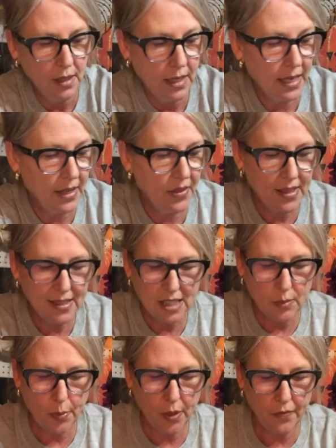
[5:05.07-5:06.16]
Again, this is
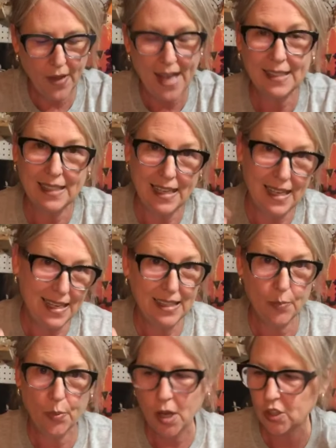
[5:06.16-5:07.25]
a pretty fast and easy
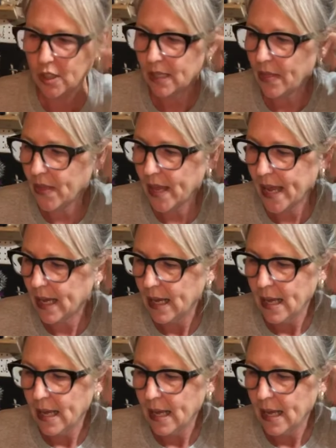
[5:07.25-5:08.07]
project, I think.